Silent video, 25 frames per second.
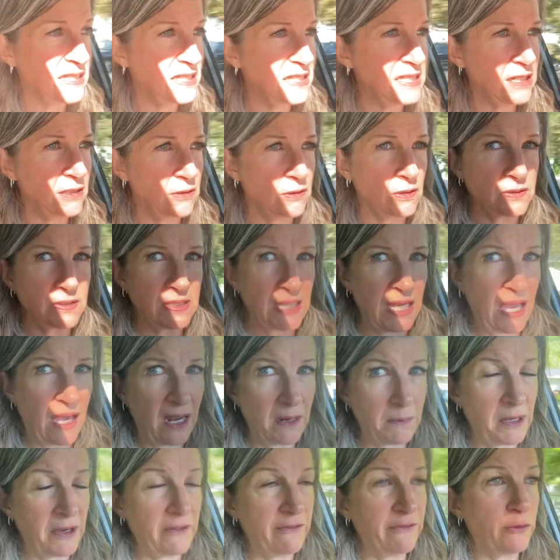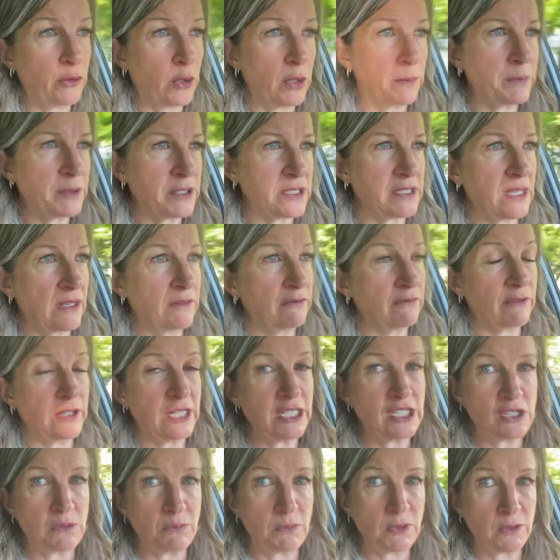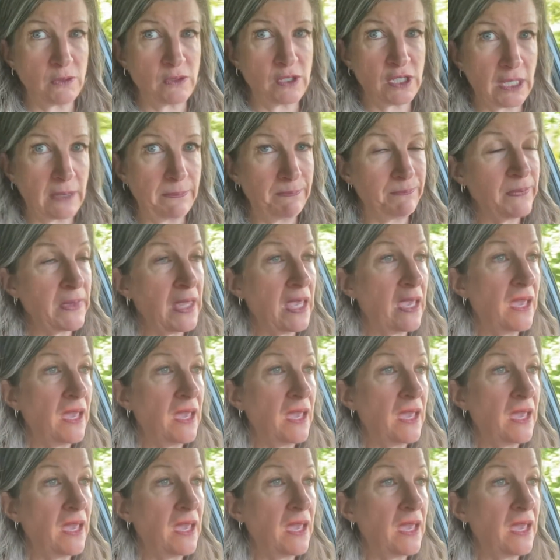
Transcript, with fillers: still only had about 4% range of motion.